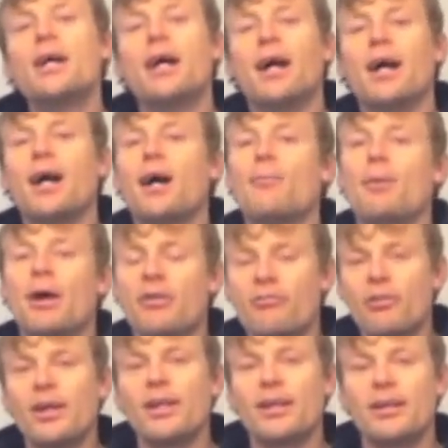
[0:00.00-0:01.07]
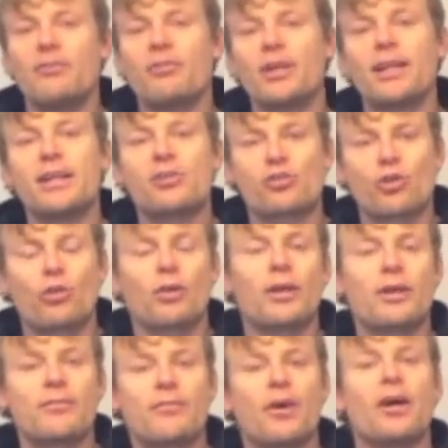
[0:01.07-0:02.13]
I really
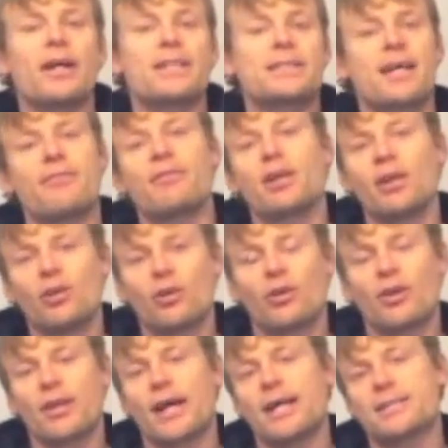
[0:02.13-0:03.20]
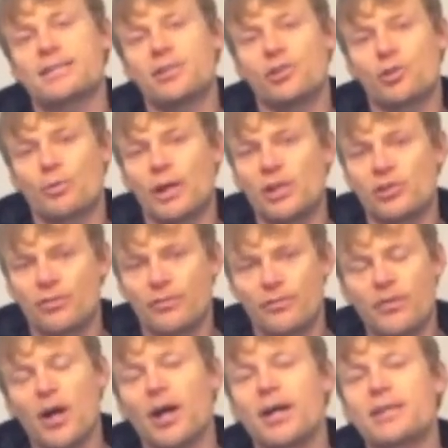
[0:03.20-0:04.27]
strongly advise having a look at that situation
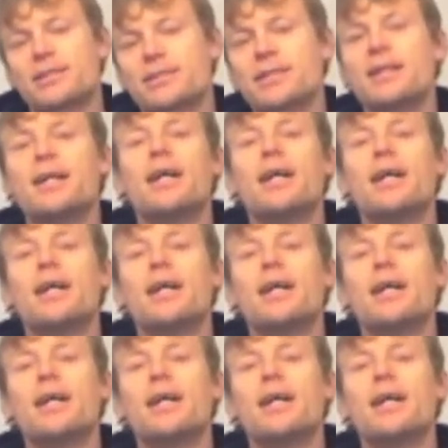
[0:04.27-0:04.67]
first